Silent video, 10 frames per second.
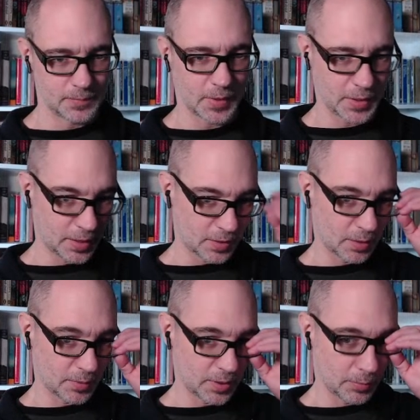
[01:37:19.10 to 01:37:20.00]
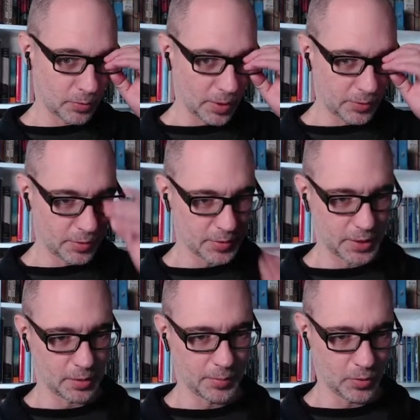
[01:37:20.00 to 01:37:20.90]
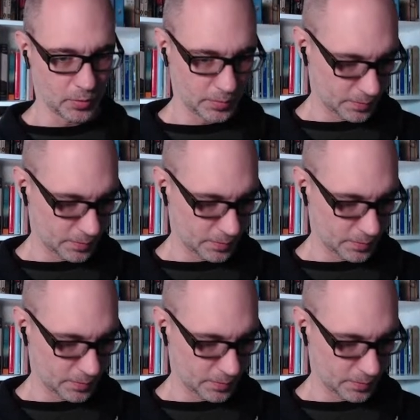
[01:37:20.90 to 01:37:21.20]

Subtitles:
I'd come around here and take the boat.